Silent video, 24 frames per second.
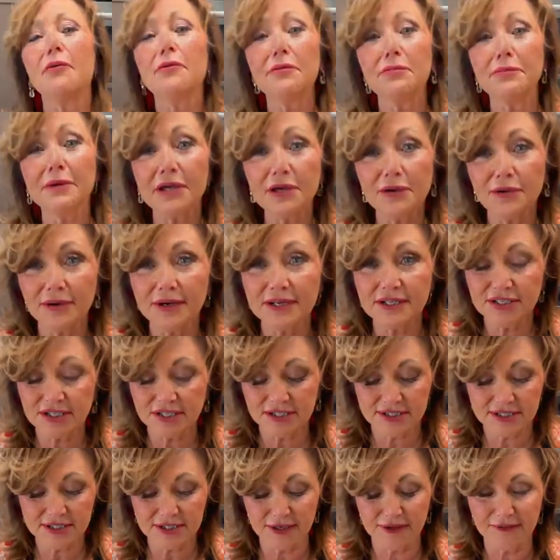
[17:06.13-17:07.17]
how are we going
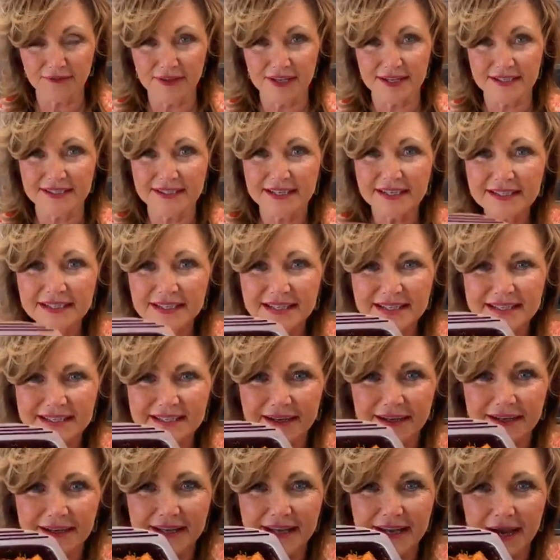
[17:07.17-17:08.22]
to serve this? Doesn't
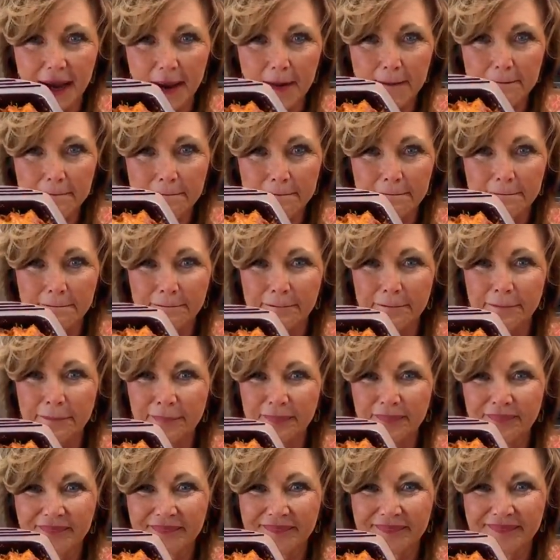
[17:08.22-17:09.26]
this look yum?
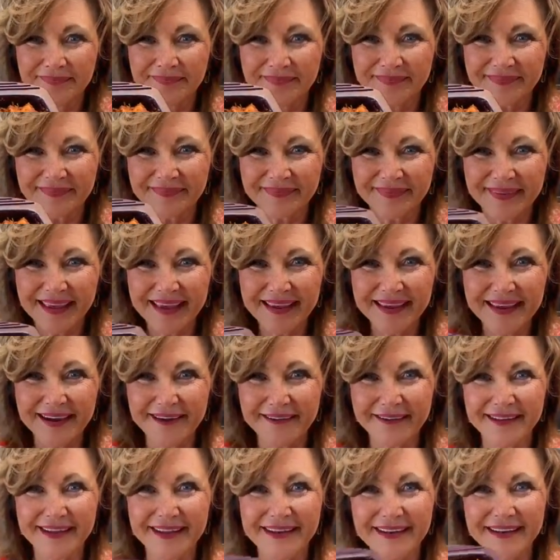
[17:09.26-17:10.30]
Hey,
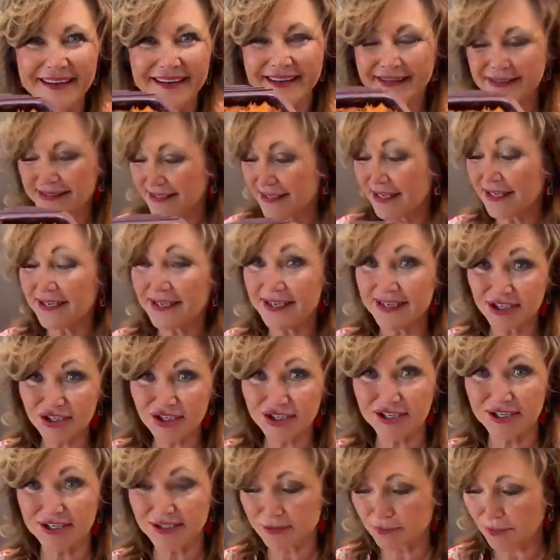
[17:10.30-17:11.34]
Carolyn.
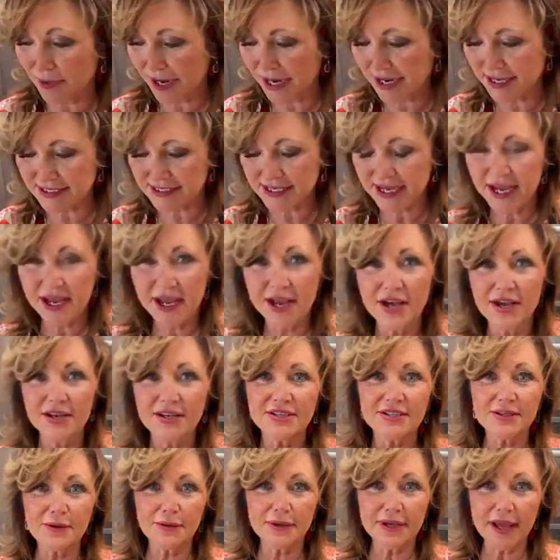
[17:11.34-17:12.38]
Delicious, right?
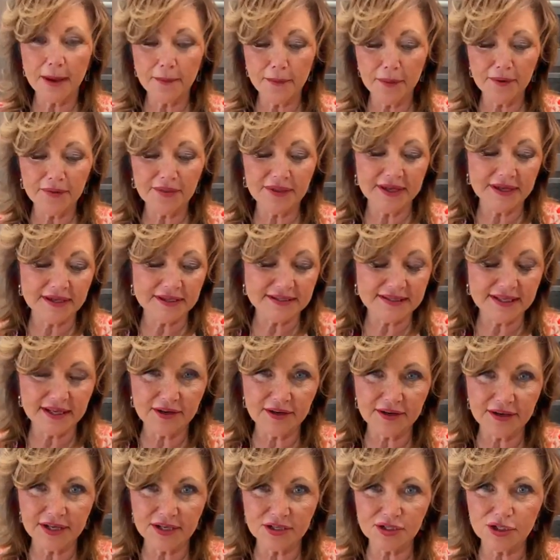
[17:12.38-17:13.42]
So a couple things
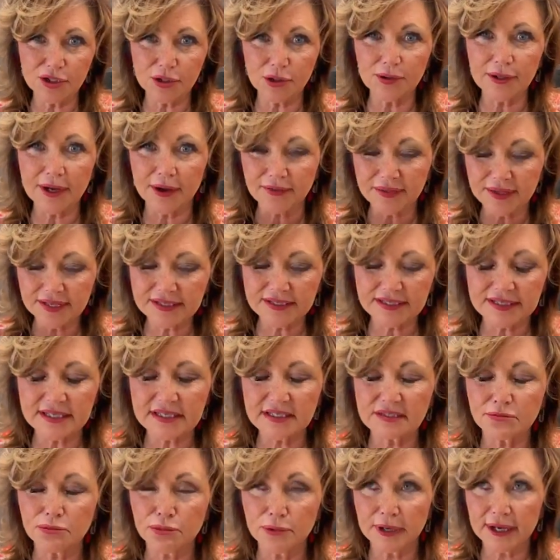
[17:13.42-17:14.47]
that you can do. Now this
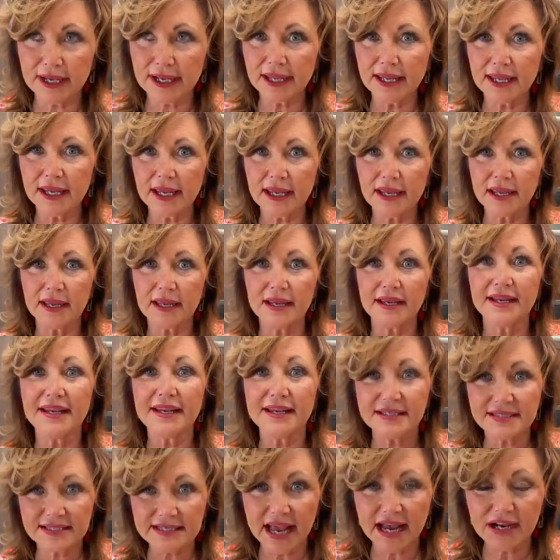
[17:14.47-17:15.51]
is really, it
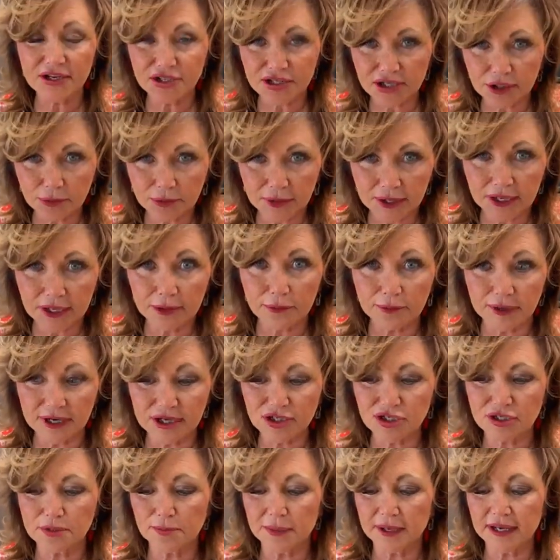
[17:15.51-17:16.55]
is actually really
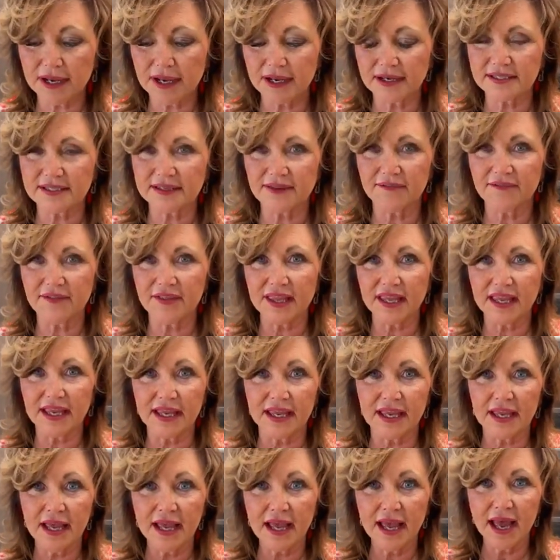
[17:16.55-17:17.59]
rich because of
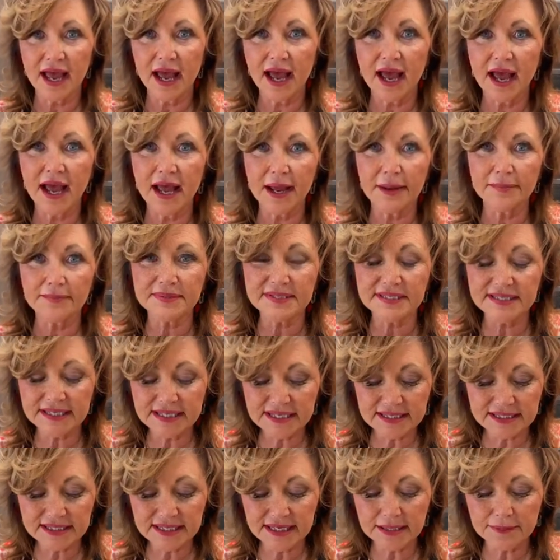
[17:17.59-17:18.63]
the
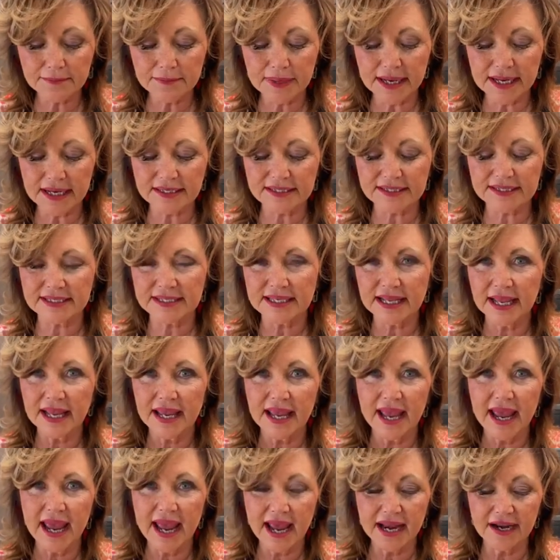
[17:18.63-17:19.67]
seasoning mix
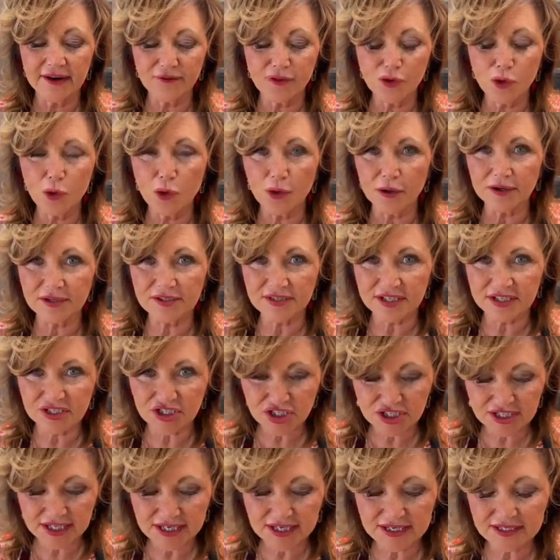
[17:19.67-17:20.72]
and of course the
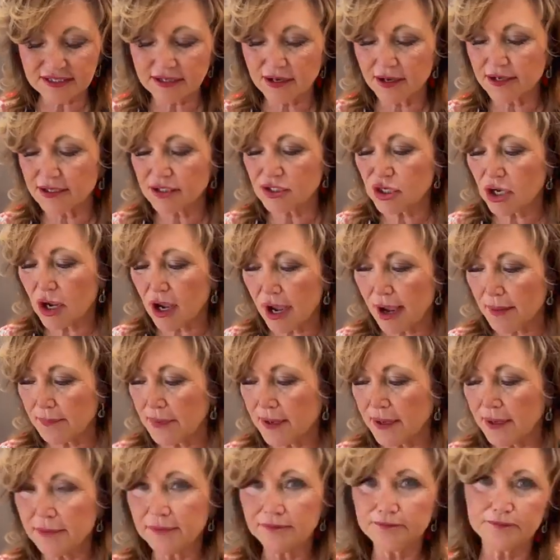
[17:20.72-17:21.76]
cheese on
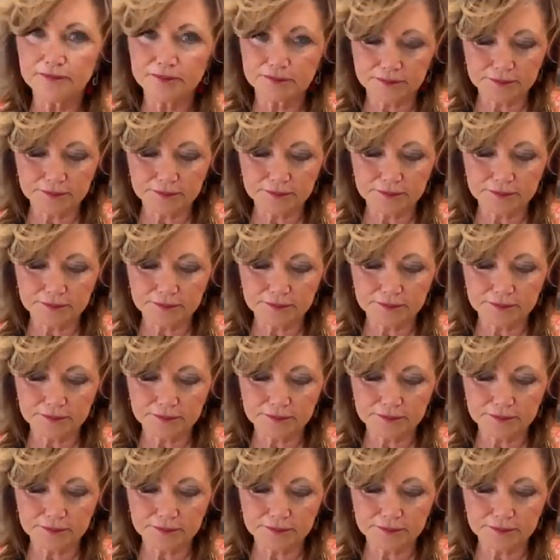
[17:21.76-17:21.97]
top.